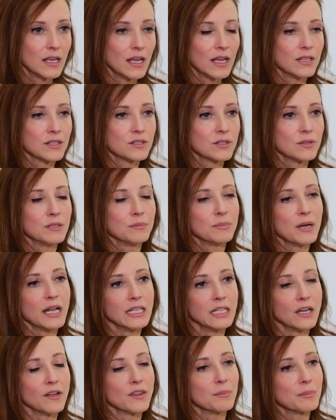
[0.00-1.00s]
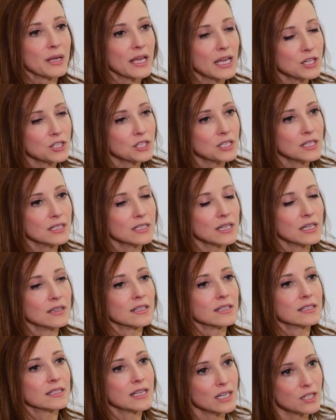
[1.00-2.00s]
And so depending on the patient and
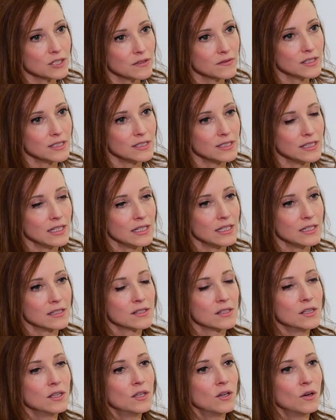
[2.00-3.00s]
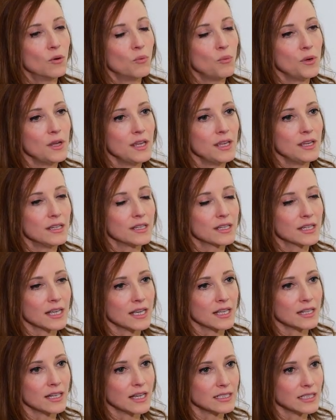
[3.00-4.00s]
the stage of disease, we
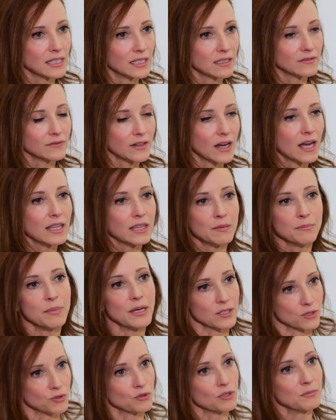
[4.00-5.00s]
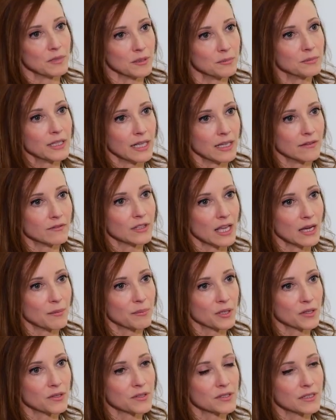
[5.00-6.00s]
can identify the best treatment plan for that
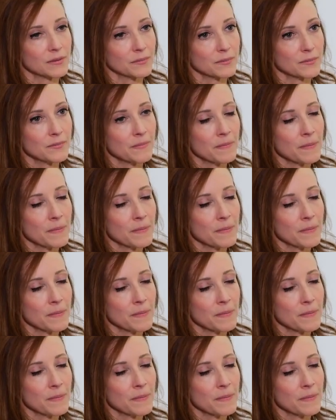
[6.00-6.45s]
person.